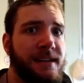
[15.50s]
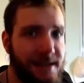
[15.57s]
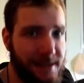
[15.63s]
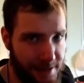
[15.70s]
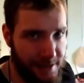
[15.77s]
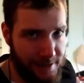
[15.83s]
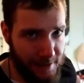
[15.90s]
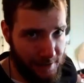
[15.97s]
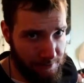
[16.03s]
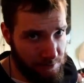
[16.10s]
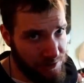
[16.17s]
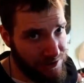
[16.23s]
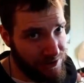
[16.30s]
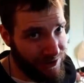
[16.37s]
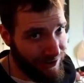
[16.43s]
need to
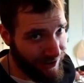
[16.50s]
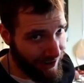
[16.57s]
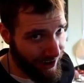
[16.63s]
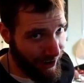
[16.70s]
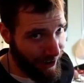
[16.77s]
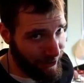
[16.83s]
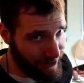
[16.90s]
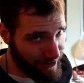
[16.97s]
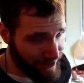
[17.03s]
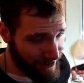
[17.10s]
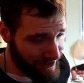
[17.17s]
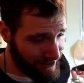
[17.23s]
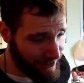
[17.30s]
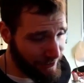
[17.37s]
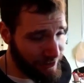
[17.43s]
come to your house
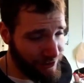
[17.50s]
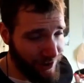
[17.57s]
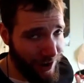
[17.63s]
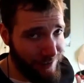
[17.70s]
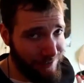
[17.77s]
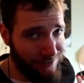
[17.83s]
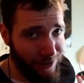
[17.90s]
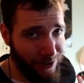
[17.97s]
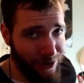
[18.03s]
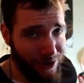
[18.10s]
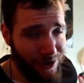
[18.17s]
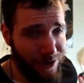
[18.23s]
and subscribe for